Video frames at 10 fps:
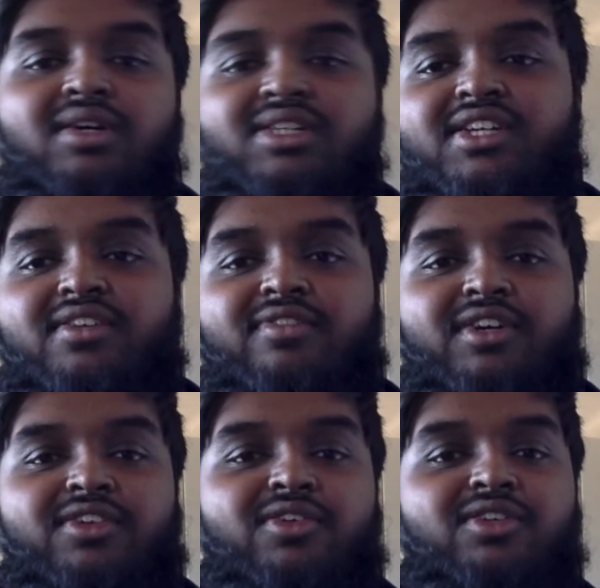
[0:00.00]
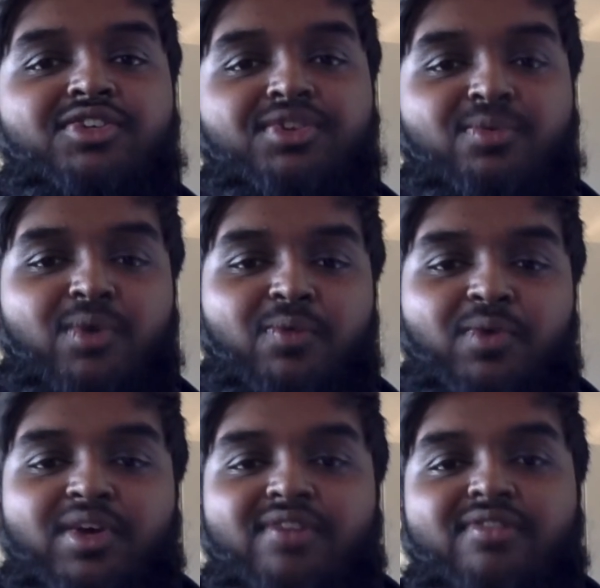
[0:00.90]
I'd say if I could only shoot one
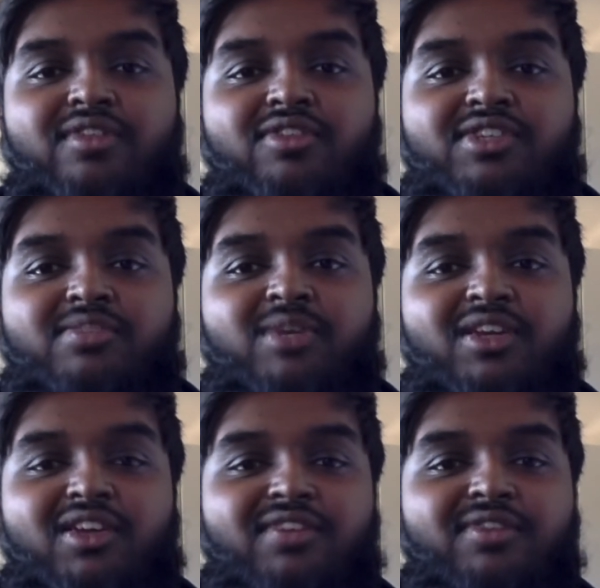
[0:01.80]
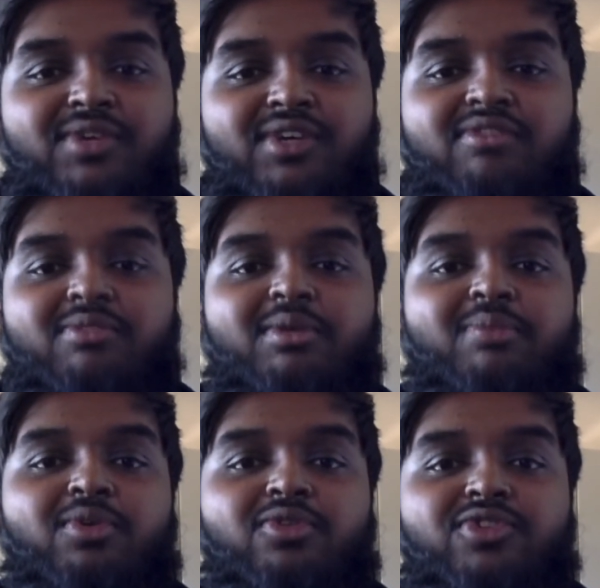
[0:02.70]
way for the rest of my life, it would have to be
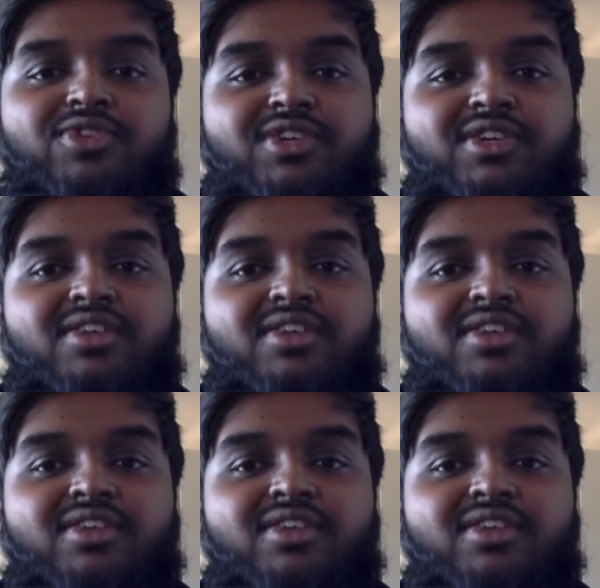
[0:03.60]
portraiture.